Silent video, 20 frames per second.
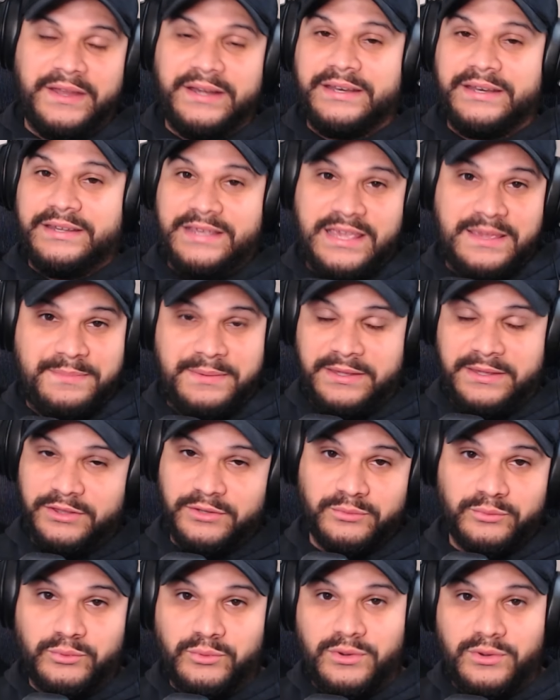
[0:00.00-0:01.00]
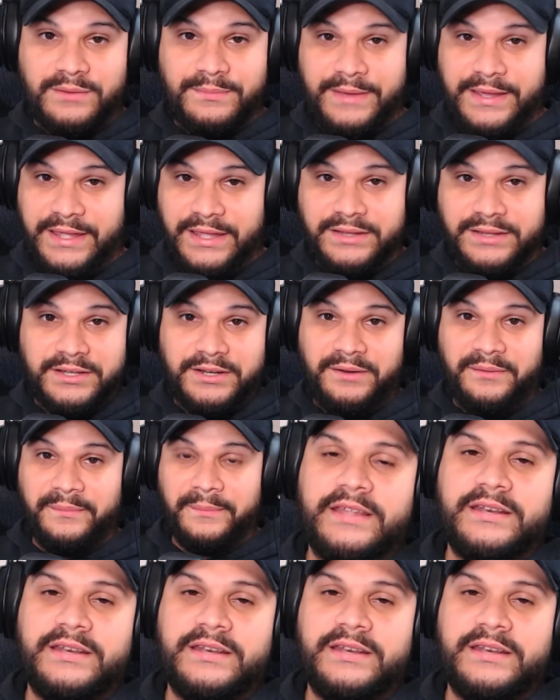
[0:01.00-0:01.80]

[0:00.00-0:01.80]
than keeping the Ruan-Mei in there.